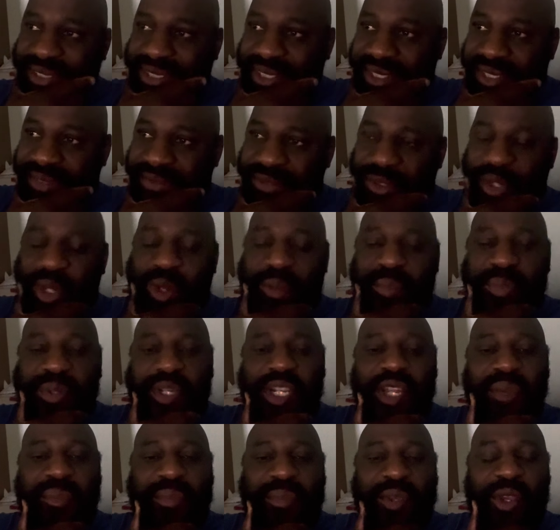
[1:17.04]
if you don't put
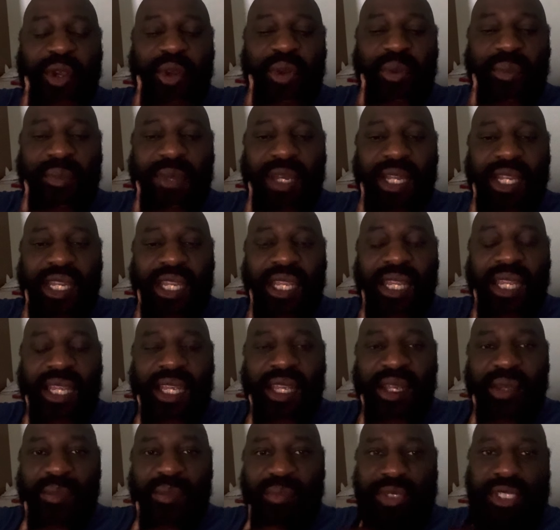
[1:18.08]
up your own money.
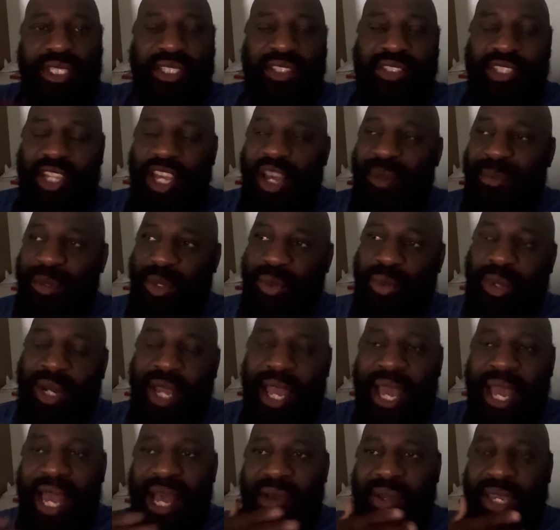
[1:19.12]
Please tell me where
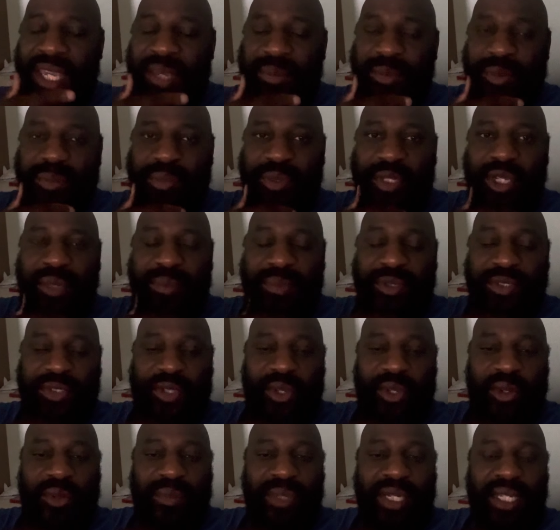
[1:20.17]
Al Haymon put up his
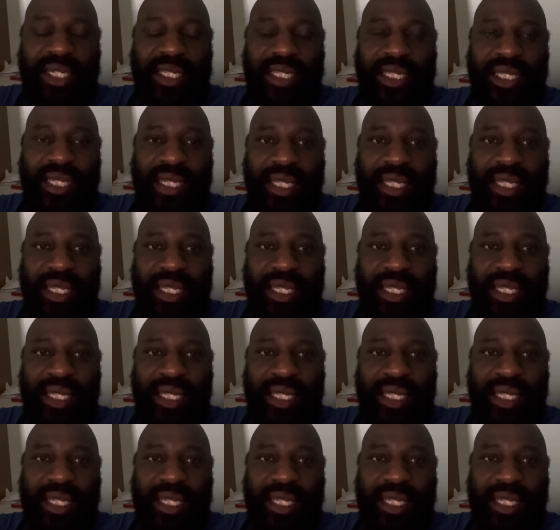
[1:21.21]
own money.